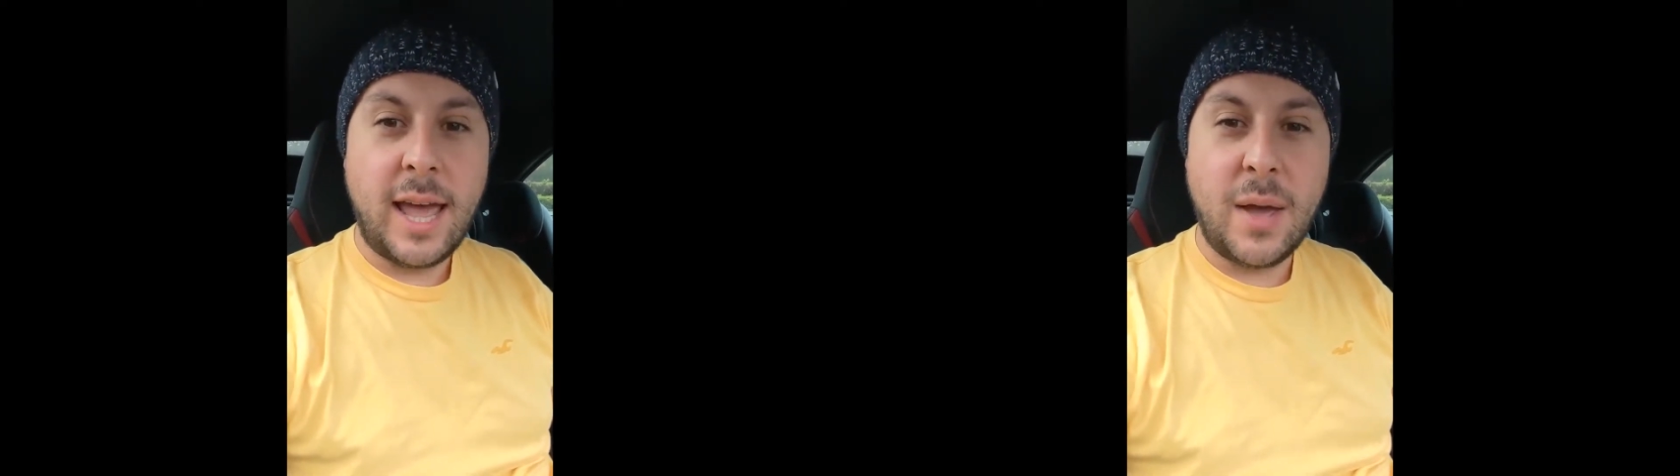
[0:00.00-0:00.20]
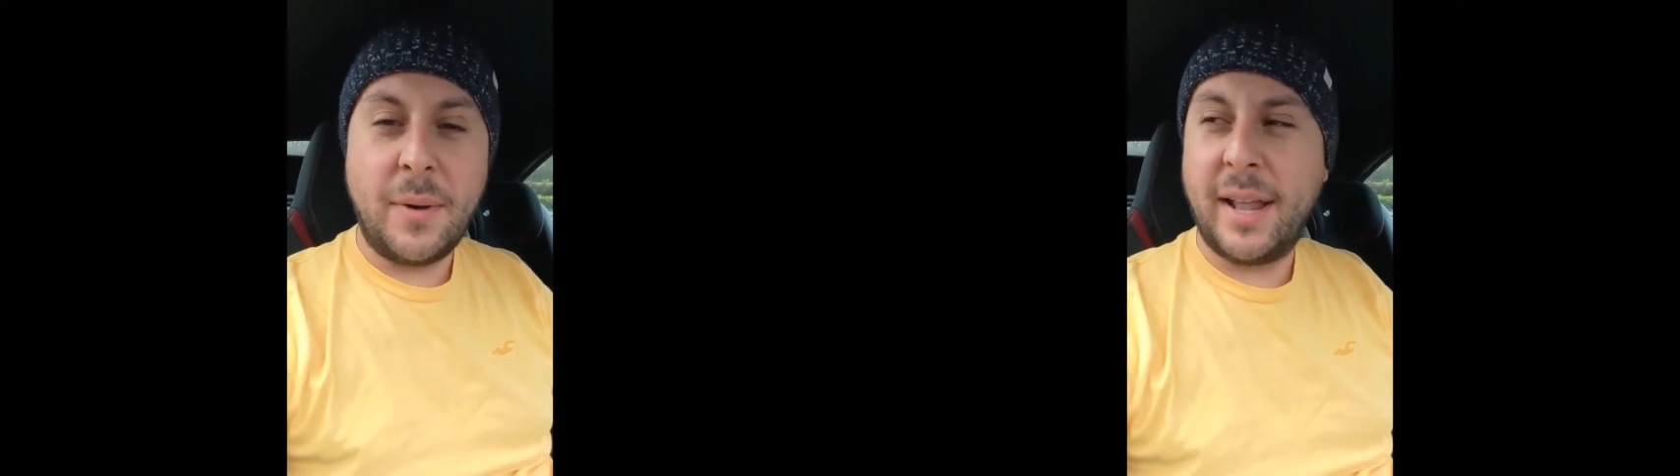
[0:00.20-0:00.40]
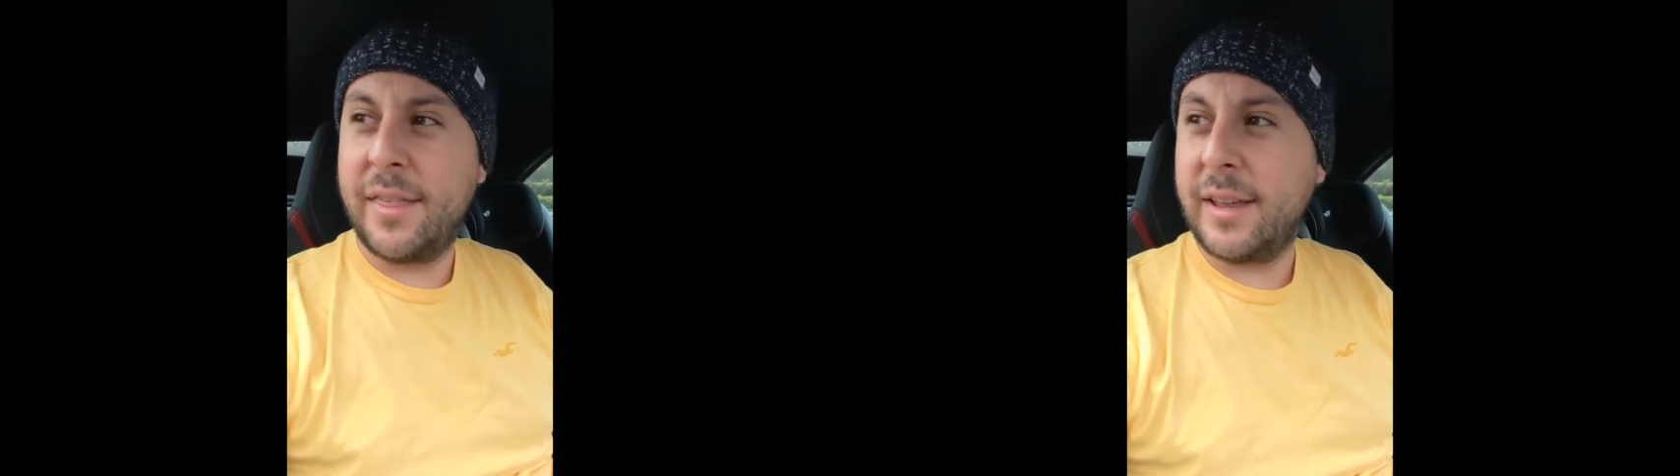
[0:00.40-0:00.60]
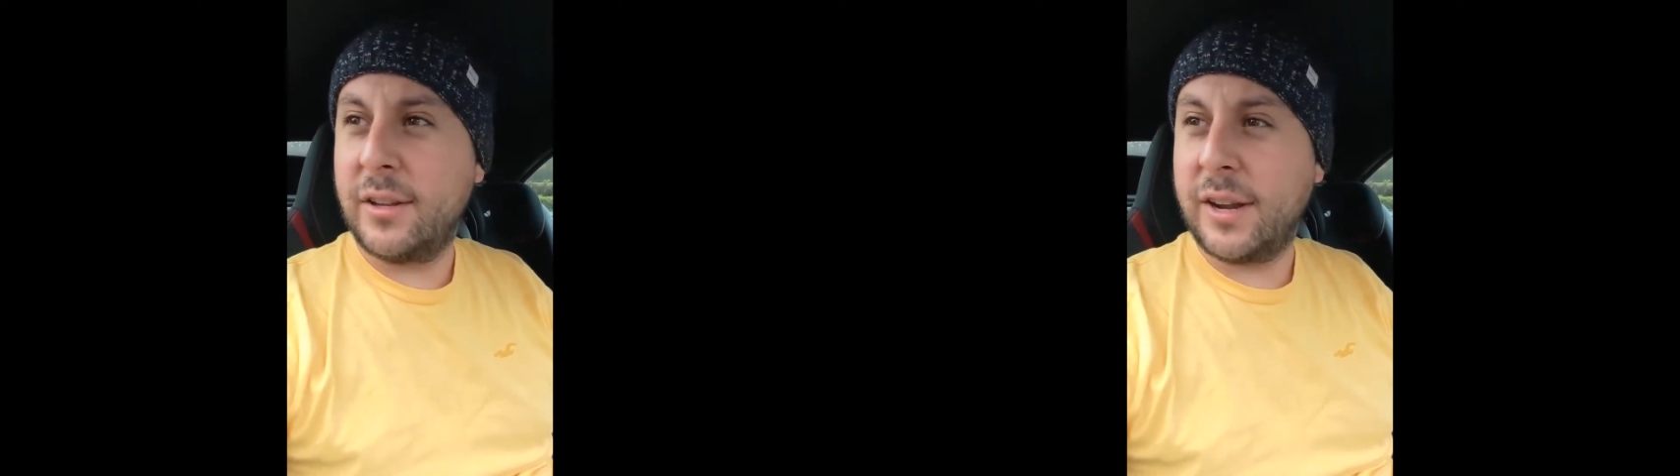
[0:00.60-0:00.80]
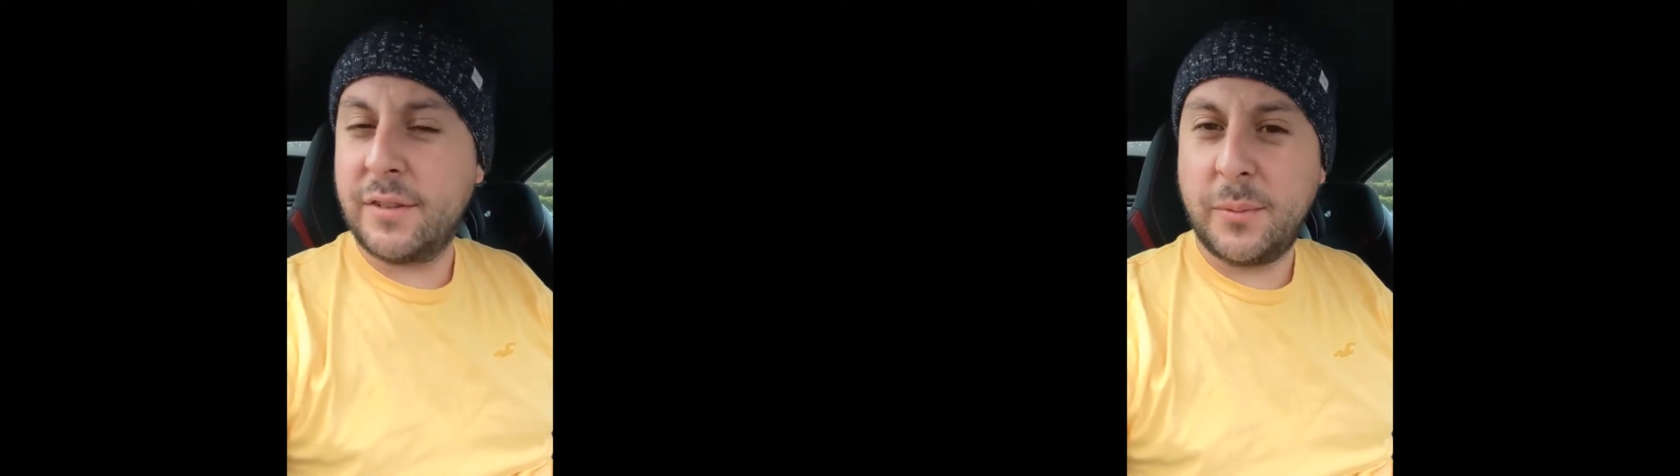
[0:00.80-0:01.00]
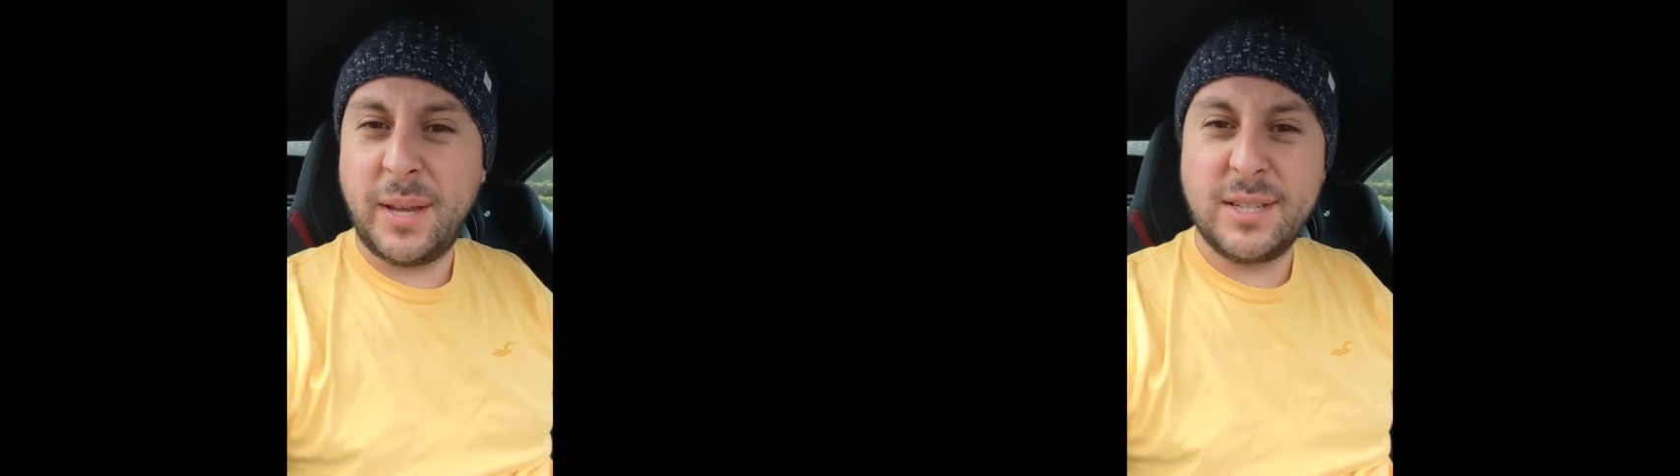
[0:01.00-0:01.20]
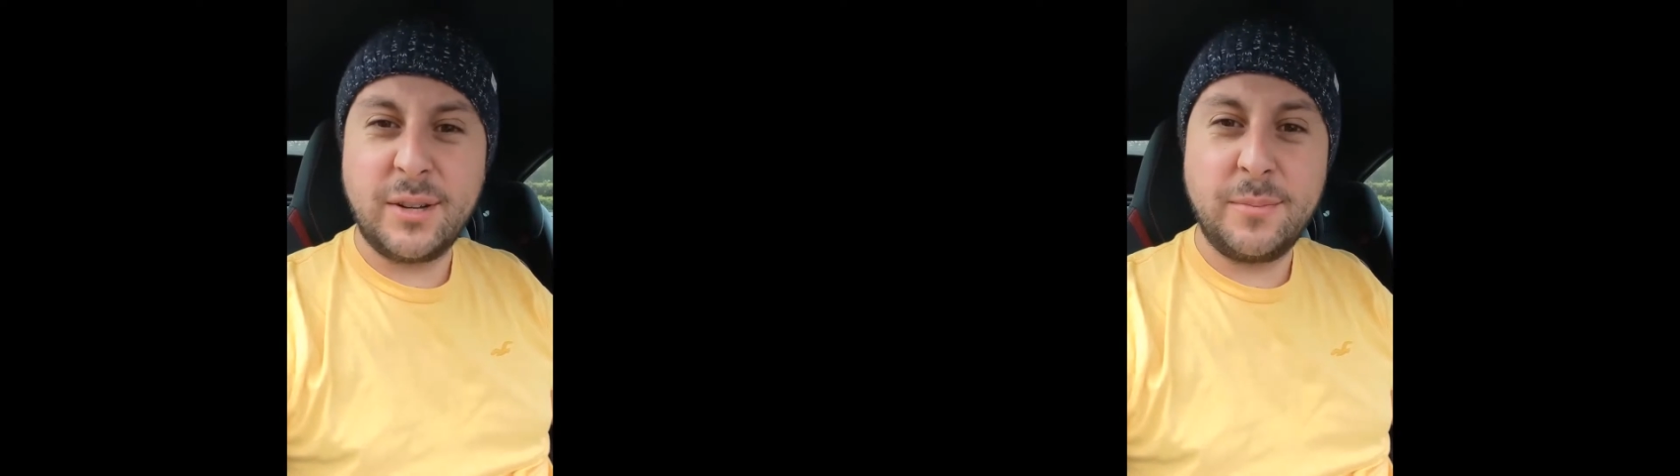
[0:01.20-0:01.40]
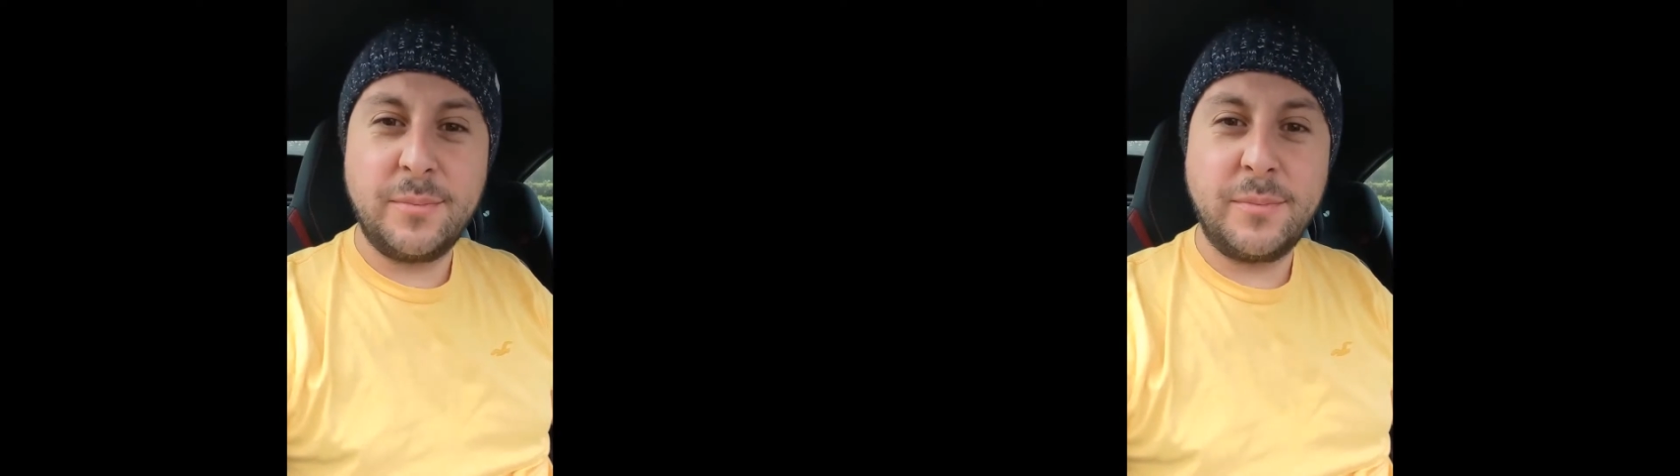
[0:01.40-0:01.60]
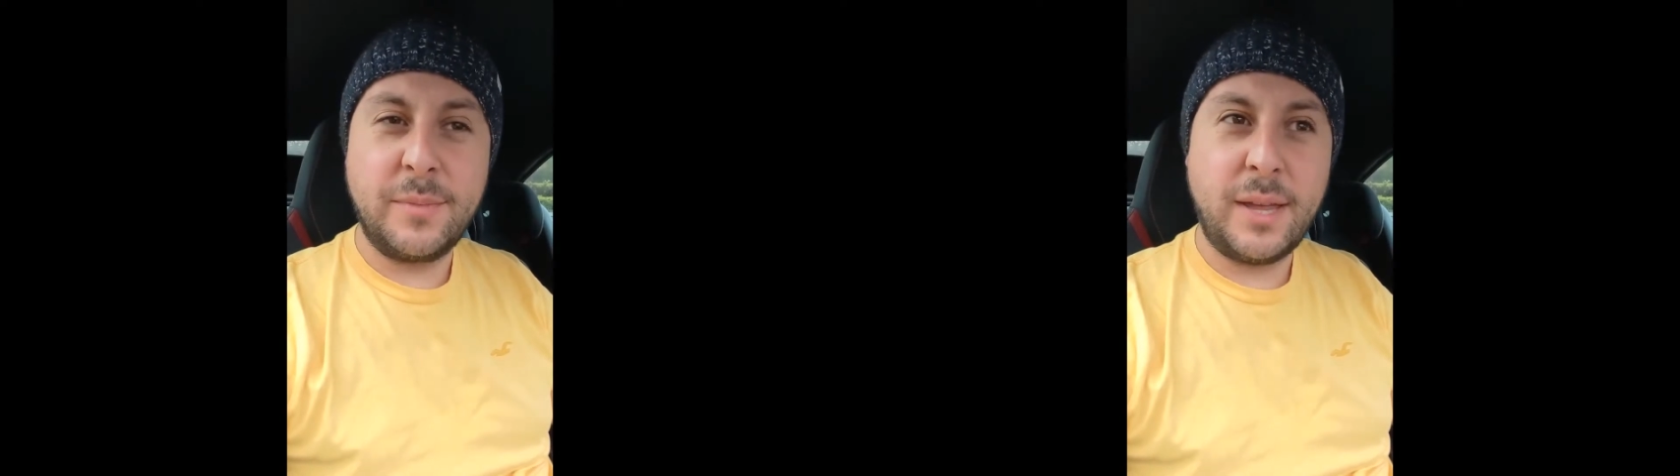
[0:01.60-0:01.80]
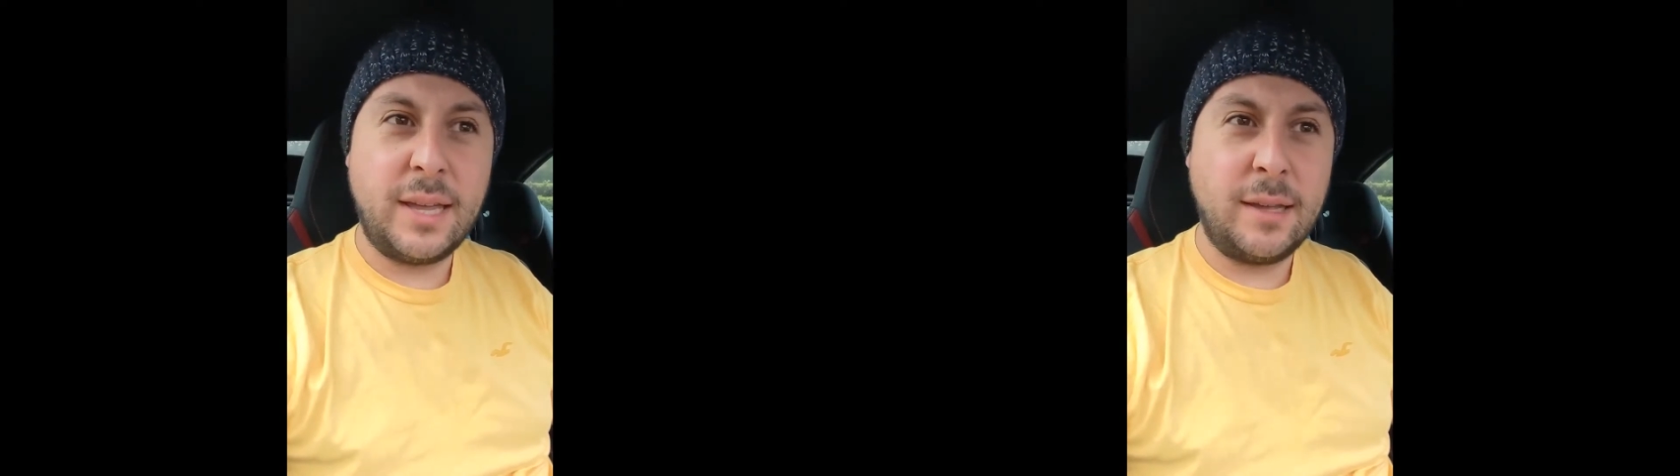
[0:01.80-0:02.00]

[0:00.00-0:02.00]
and I think they're giving away some